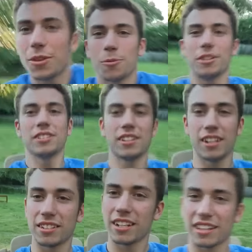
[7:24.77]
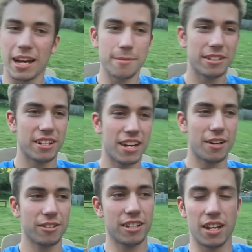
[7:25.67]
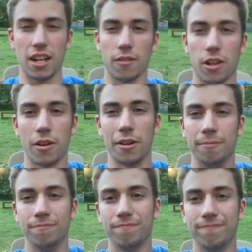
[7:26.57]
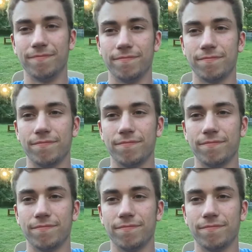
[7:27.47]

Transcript: We're just gonna sit at Thomas's house and never go home. Yeah.